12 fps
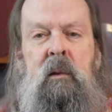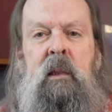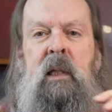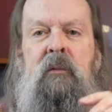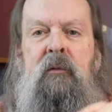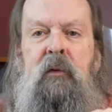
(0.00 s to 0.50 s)

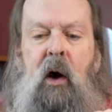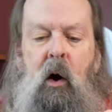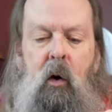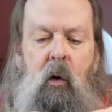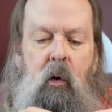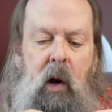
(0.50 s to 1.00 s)
the
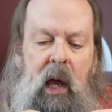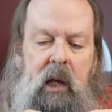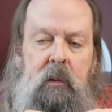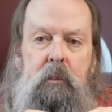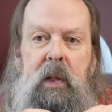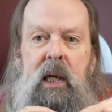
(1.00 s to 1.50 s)
faux
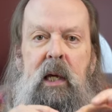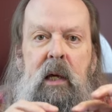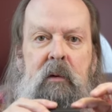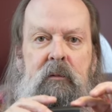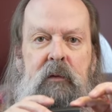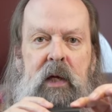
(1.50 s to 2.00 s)

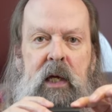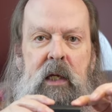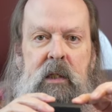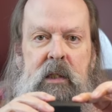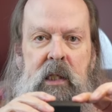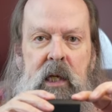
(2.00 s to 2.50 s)

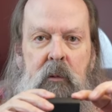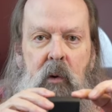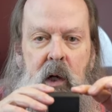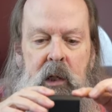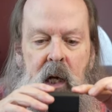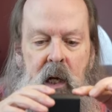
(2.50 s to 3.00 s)

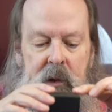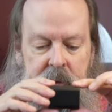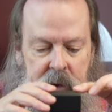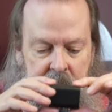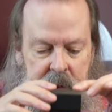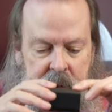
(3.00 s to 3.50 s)

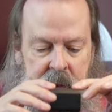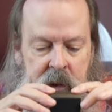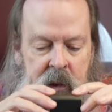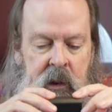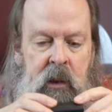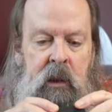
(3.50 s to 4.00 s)
NP-FZ100s
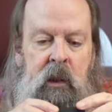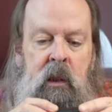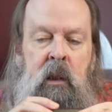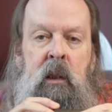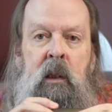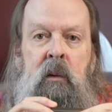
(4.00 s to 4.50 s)

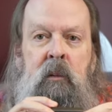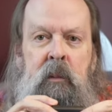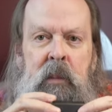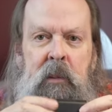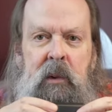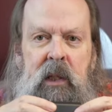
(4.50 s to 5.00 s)

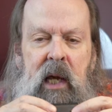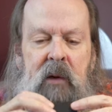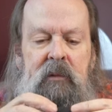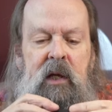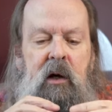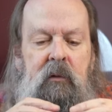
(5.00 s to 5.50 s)
remember they
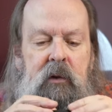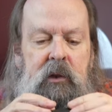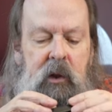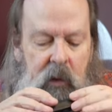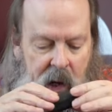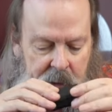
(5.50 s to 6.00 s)
have the over
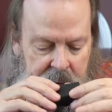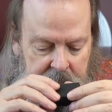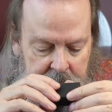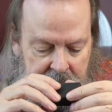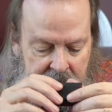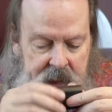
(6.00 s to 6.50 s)
two hour
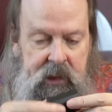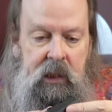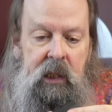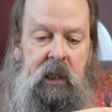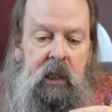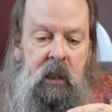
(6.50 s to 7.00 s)

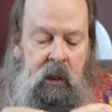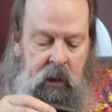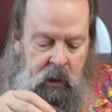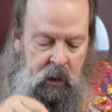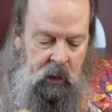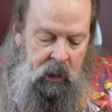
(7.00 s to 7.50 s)
capacity
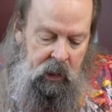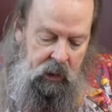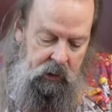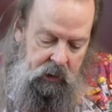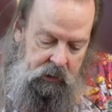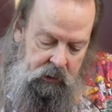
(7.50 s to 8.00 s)

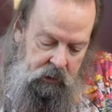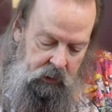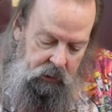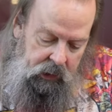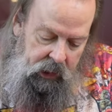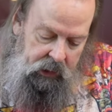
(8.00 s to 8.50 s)
and this
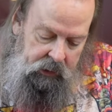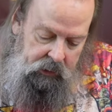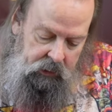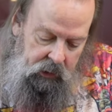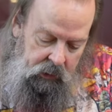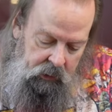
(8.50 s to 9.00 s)
little case